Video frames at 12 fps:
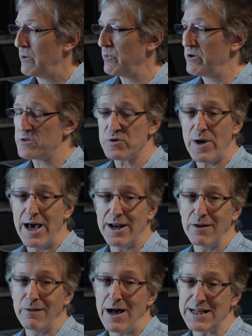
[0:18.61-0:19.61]
We also
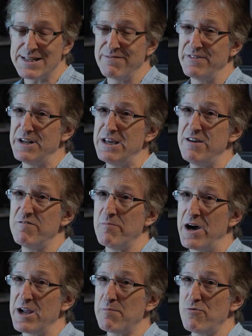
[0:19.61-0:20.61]
had lots of Neve
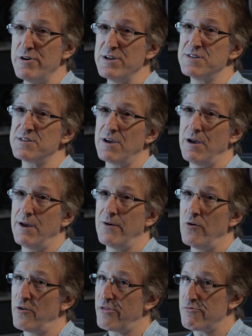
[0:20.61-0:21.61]
mic pre's in
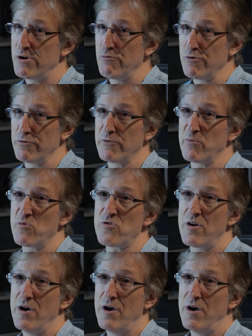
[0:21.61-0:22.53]
all 3 rooms.